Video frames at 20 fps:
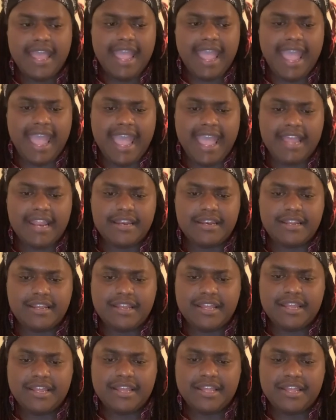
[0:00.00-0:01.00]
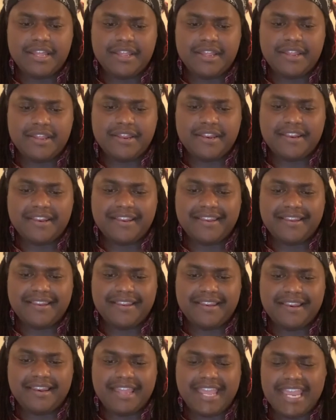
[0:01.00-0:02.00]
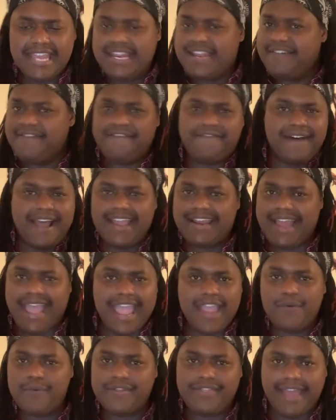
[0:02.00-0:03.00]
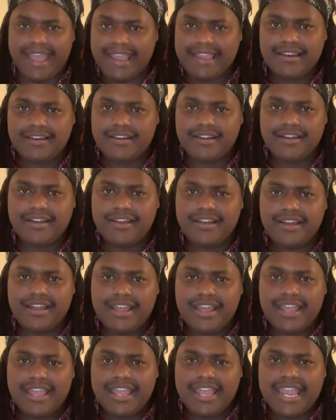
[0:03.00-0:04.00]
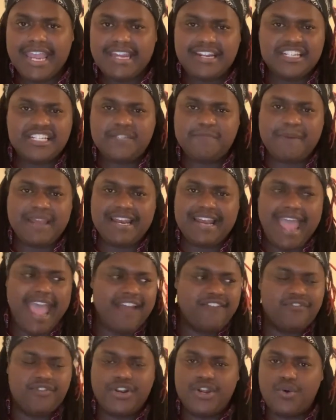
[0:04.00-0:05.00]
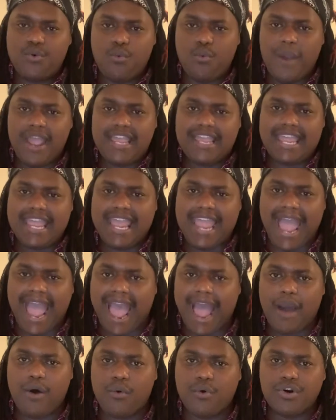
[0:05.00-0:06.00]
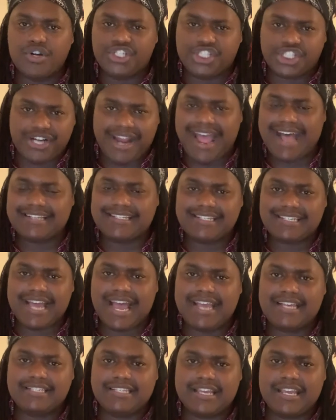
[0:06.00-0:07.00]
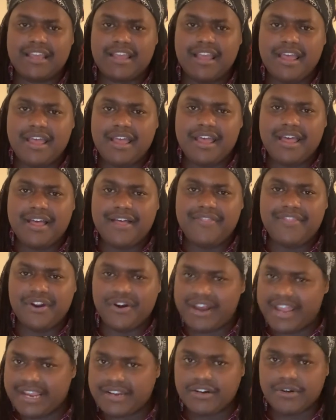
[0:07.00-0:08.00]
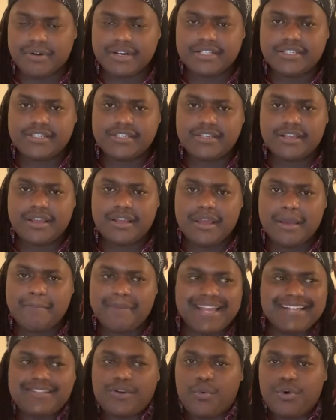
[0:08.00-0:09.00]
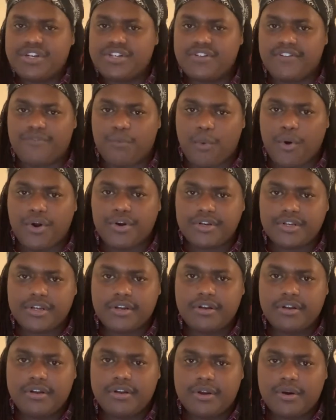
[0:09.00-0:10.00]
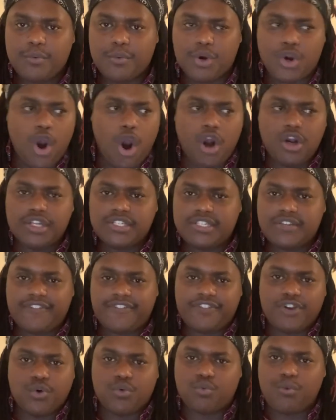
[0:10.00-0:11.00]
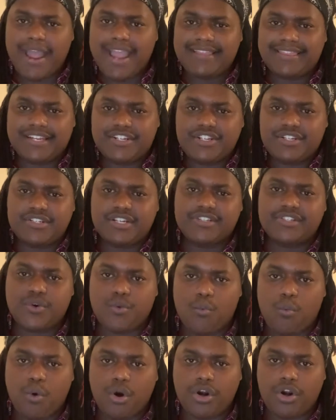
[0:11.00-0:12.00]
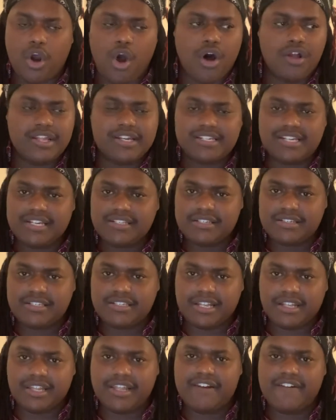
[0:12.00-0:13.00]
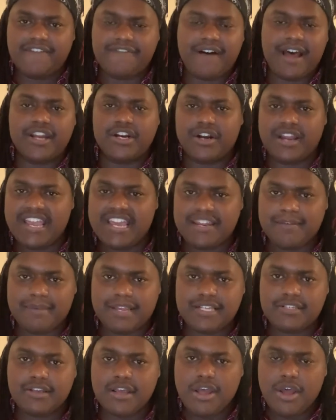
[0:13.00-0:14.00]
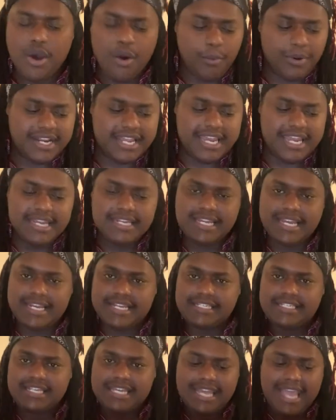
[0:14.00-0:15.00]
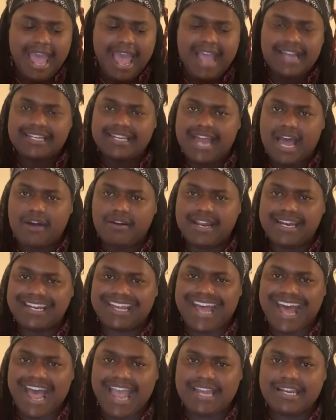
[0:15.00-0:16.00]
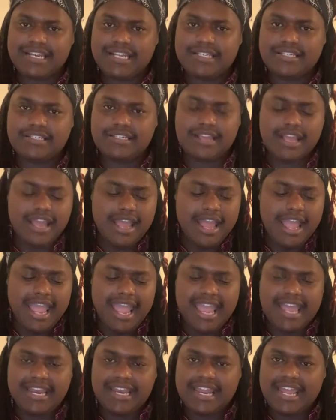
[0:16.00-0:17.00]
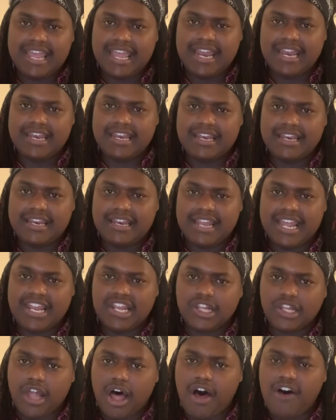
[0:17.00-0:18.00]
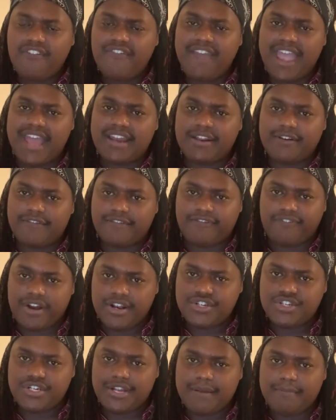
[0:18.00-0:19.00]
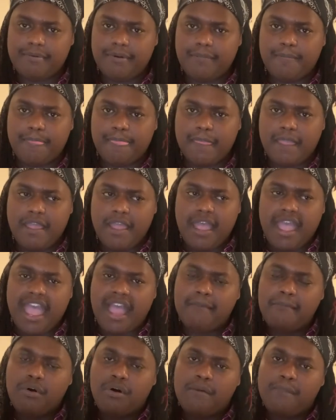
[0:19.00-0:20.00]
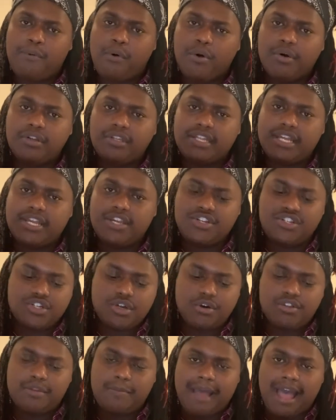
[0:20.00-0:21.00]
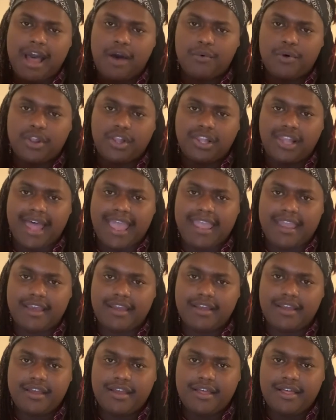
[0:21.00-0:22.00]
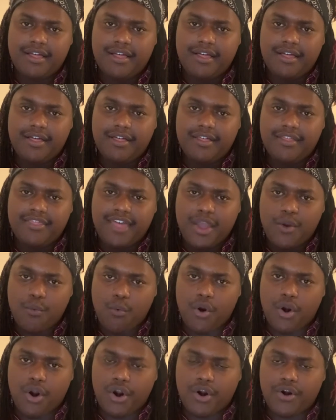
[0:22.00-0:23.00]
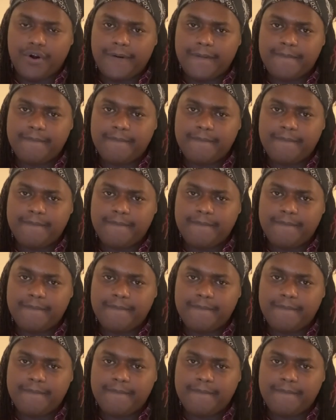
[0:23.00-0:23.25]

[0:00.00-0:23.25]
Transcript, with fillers: And he didn't fight hate with hate. He didn't spend every waking hour chastising their ignorance because it wouldn't have worked regardless of if you're right, that just doesn't work. All it does is solidify your enemies. What he did is he acted out in kindness, in, in, in love, and in friendship. And more importantly, he showed them how alike they were.